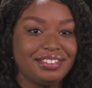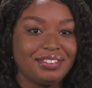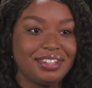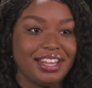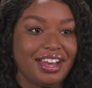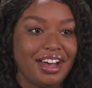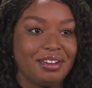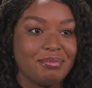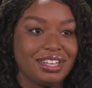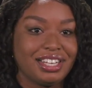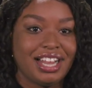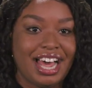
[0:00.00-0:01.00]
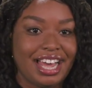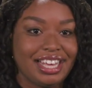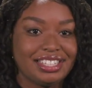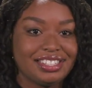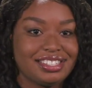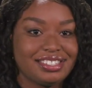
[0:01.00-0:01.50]
what do they call them,
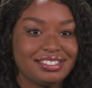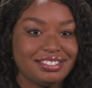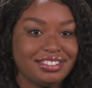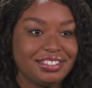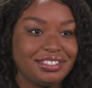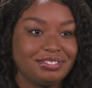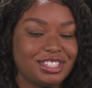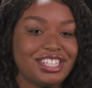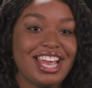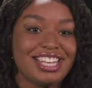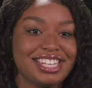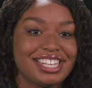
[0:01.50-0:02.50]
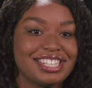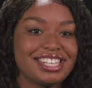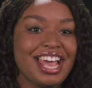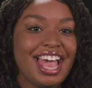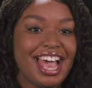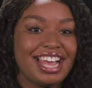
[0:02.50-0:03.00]
declines or rejections.
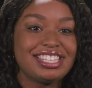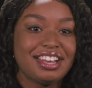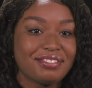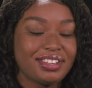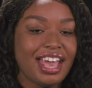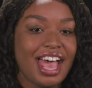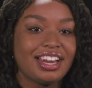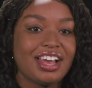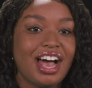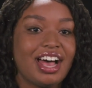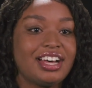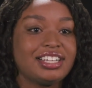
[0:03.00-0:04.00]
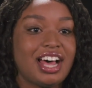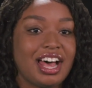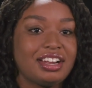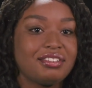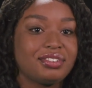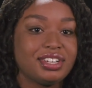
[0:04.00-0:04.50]
I definitely had got a
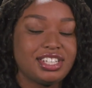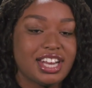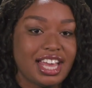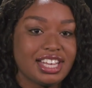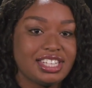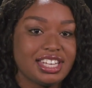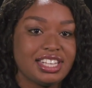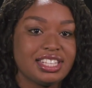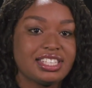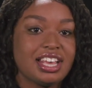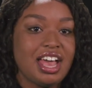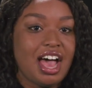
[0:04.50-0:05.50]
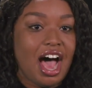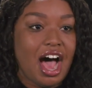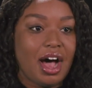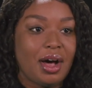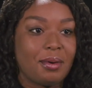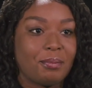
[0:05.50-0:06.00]
lot of rejections
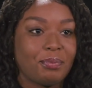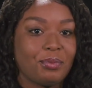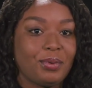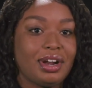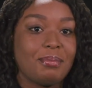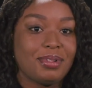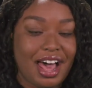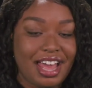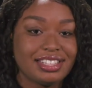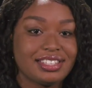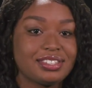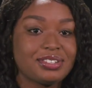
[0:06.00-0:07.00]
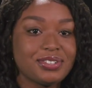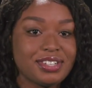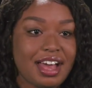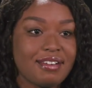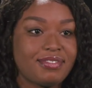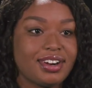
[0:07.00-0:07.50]
um, when applying to school
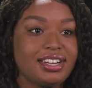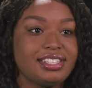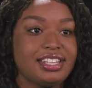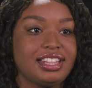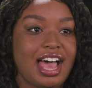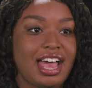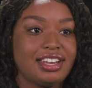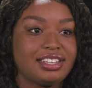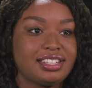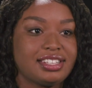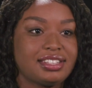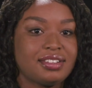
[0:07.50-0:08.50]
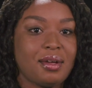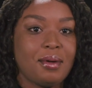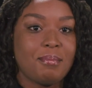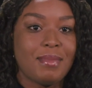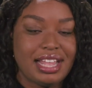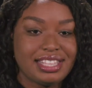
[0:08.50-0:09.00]
at first and that just
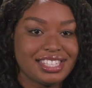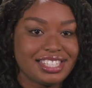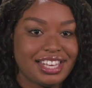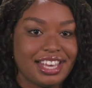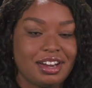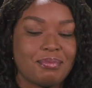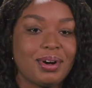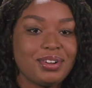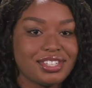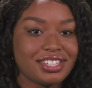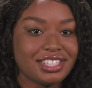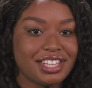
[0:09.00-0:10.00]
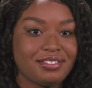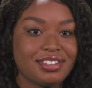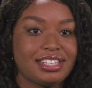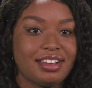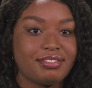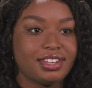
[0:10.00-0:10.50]
mentally and emotionally
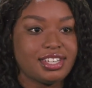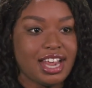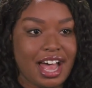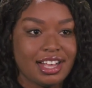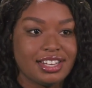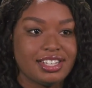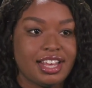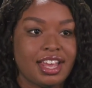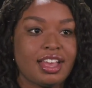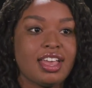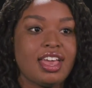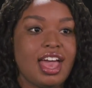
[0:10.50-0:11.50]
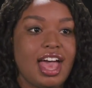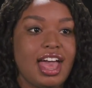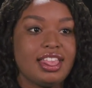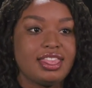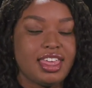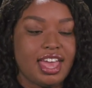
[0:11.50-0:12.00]
was definitely challenging.
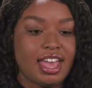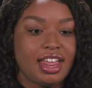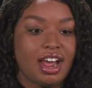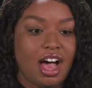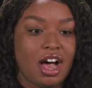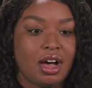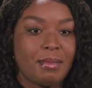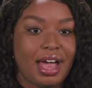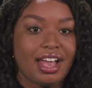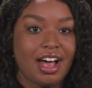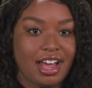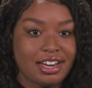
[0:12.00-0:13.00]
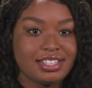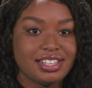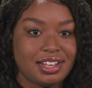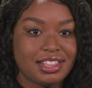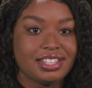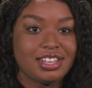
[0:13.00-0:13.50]
And then um, I got
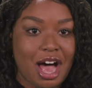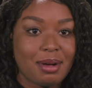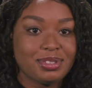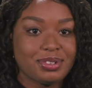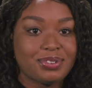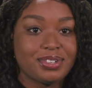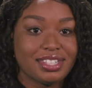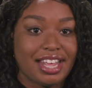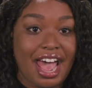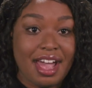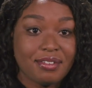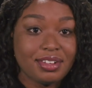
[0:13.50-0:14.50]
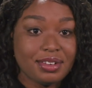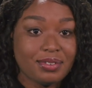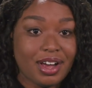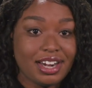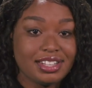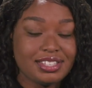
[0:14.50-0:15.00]
into the top schools that I really
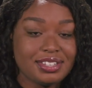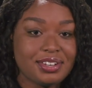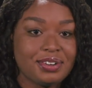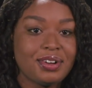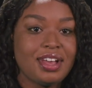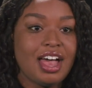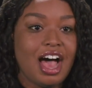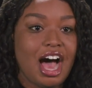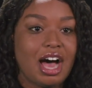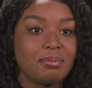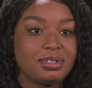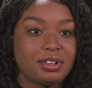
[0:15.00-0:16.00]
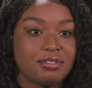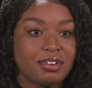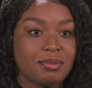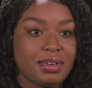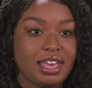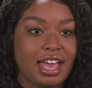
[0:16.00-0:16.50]
wanted to. Um, so
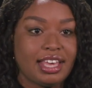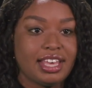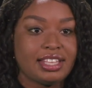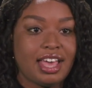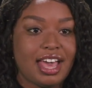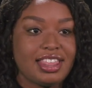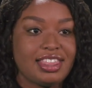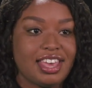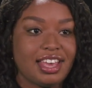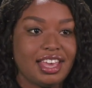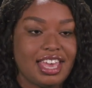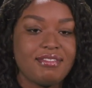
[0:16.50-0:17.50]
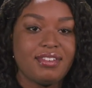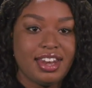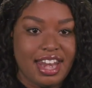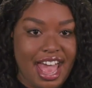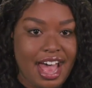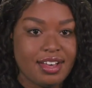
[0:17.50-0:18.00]
for me, I get, I think
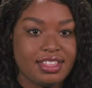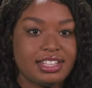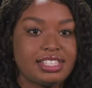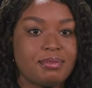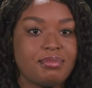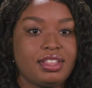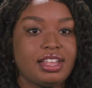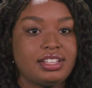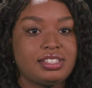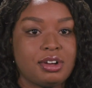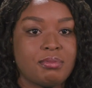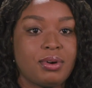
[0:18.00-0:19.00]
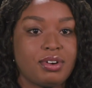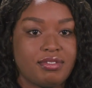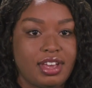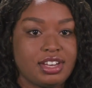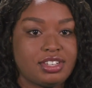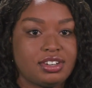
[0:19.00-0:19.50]
even now that's something that's so
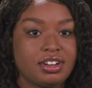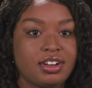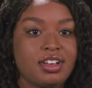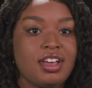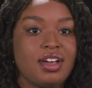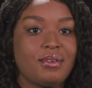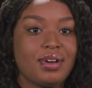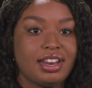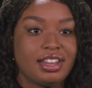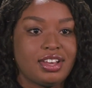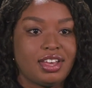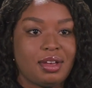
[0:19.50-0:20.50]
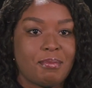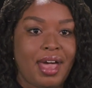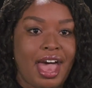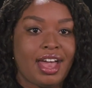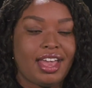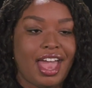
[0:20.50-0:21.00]
motivational when looking
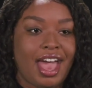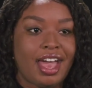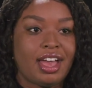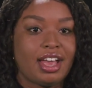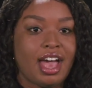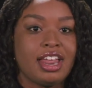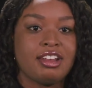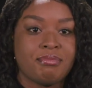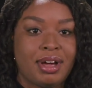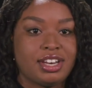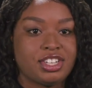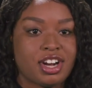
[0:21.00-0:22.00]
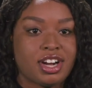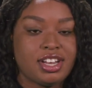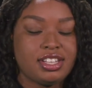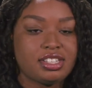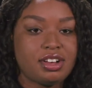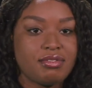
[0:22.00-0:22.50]
back at kind of my
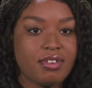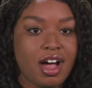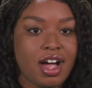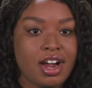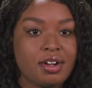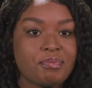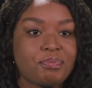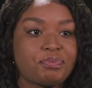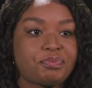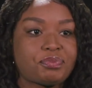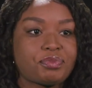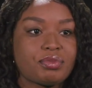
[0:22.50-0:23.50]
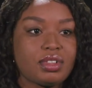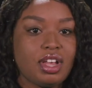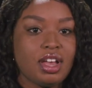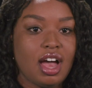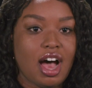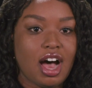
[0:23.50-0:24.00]
journey so far.
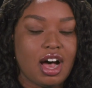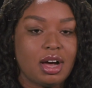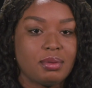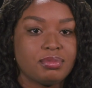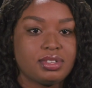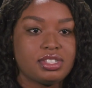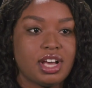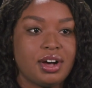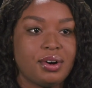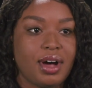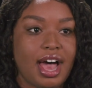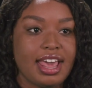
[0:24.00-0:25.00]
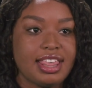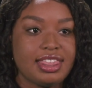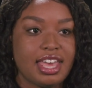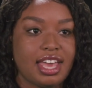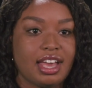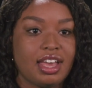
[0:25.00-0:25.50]
Um, so I
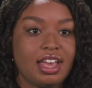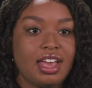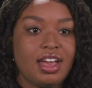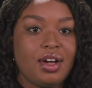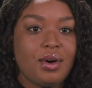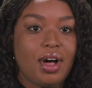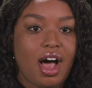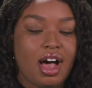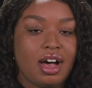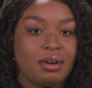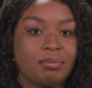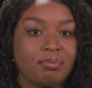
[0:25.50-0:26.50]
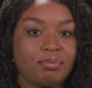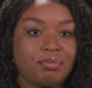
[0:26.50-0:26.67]
think um,